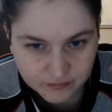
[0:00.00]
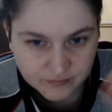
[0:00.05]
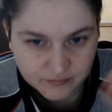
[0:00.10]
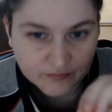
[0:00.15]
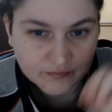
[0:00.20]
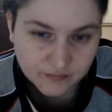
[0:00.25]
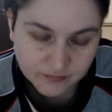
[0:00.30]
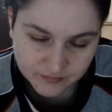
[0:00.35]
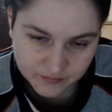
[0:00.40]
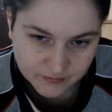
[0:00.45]

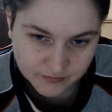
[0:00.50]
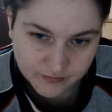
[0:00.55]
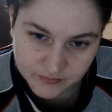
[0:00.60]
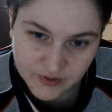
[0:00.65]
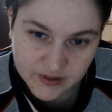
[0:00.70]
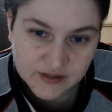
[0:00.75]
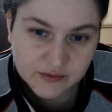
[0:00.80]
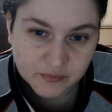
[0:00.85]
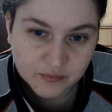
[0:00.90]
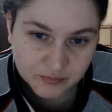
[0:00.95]

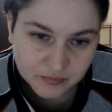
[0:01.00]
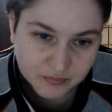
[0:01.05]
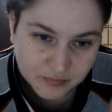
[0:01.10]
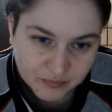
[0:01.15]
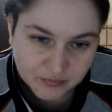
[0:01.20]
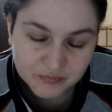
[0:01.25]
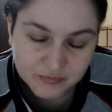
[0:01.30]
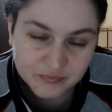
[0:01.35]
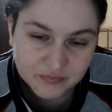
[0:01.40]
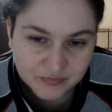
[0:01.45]

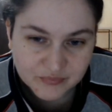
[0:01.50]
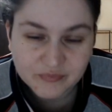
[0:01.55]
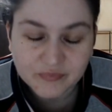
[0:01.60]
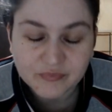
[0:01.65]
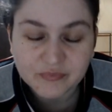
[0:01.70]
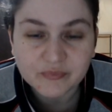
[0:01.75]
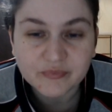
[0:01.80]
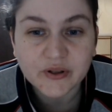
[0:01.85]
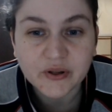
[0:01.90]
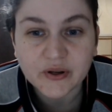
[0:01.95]

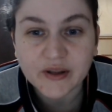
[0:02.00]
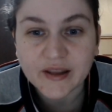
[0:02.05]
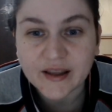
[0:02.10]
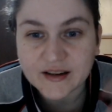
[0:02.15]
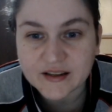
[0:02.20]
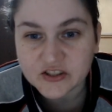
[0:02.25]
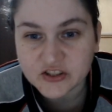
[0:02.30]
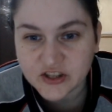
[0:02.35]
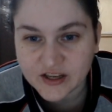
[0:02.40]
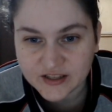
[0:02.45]
you can
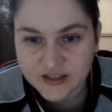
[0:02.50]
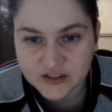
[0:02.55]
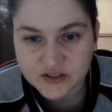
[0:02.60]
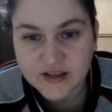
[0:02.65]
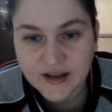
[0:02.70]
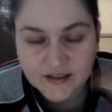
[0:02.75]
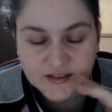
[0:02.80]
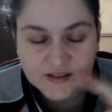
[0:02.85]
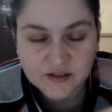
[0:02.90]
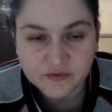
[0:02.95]
exchange
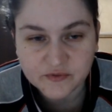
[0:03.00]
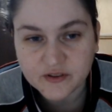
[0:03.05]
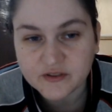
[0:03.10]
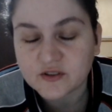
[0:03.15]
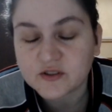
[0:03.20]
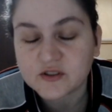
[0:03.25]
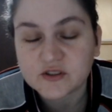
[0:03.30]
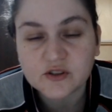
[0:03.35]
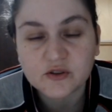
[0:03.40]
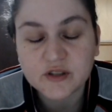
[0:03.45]
Knights of the
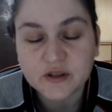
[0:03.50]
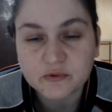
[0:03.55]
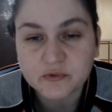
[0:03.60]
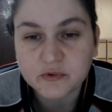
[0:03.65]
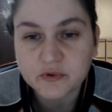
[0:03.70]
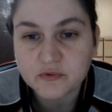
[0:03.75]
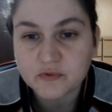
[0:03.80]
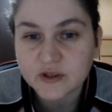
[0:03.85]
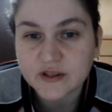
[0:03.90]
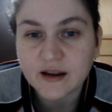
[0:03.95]
Zodiac with
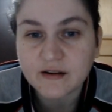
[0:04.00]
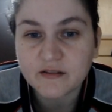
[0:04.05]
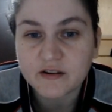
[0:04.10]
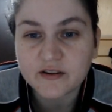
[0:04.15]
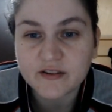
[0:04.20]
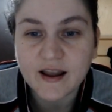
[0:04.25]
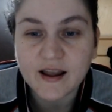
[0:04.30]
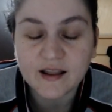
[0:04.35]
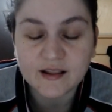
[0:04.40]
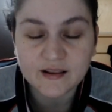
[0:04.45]
whatever the
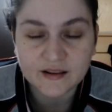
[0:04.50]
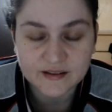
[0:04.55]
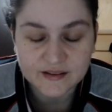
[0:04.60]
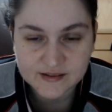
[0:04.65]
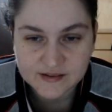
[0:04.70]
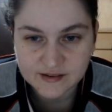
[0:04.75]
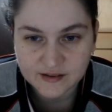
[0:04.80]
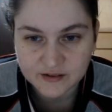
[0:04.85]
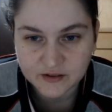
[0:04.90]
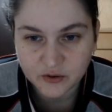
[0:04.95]
hell it is
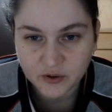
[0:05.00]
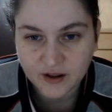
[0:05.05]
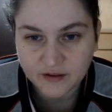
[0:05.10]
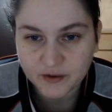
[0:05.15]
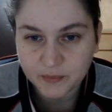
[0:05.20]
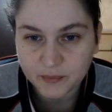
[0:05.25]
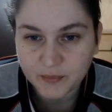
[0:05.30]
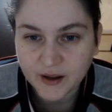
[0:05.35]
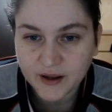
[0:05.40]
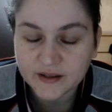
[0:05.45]
that you have in
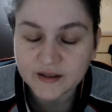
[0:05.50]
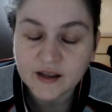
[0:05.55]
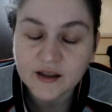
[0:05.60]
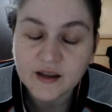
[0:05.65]
mind.